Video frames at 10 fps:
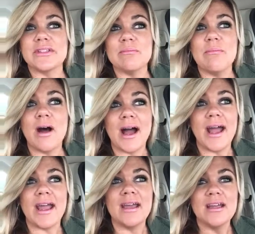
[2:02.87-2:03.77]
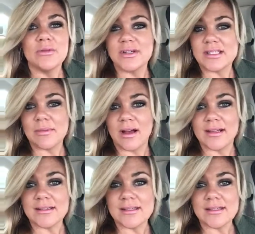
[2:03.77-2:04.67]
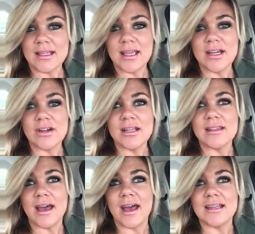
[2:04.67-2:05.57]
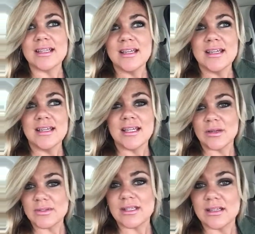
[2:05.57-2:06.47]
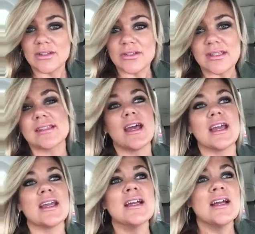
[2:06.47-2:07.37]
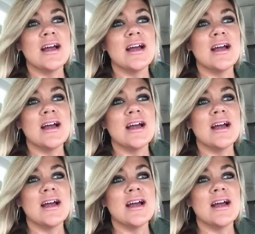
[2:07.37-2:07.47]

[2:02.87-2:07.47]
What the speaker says: was my response to hearing that he was going to lose his leg.